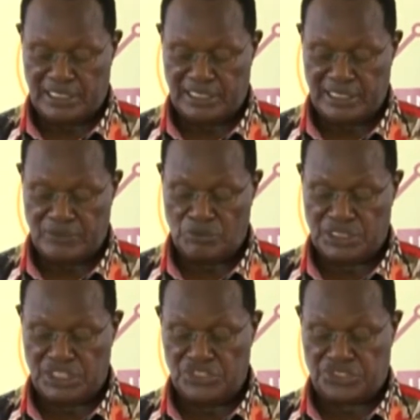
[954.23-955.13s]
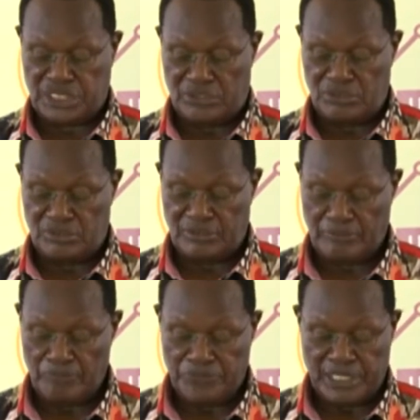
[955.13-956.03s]
and uh, within schedule.
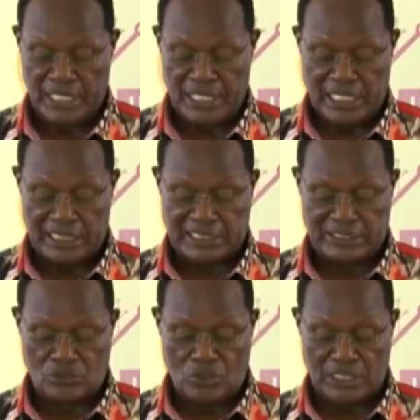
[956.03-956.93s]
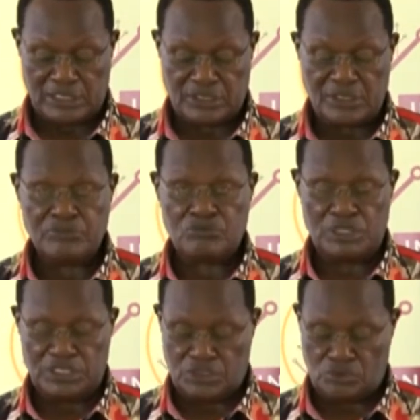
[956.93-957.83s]
As at August
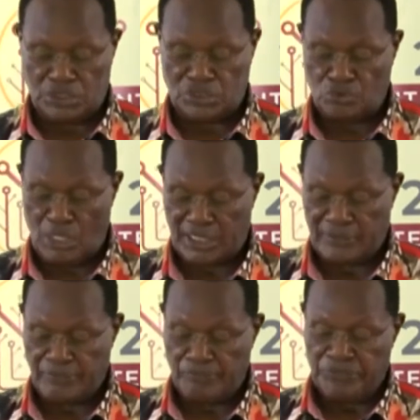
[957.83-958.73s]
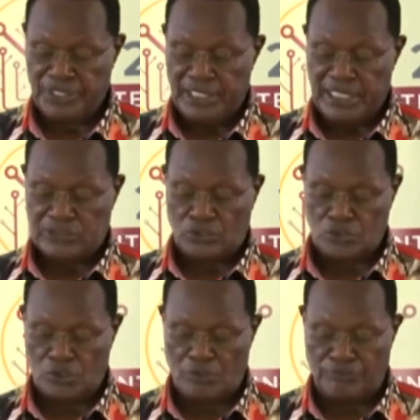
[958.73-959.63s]
2021, a
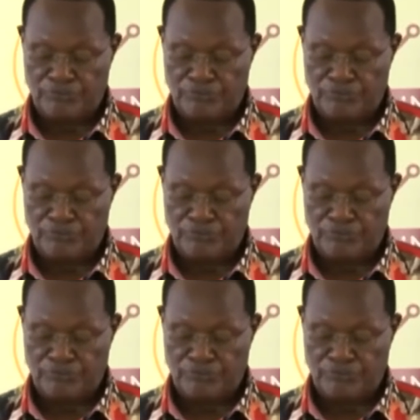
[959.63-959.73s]
total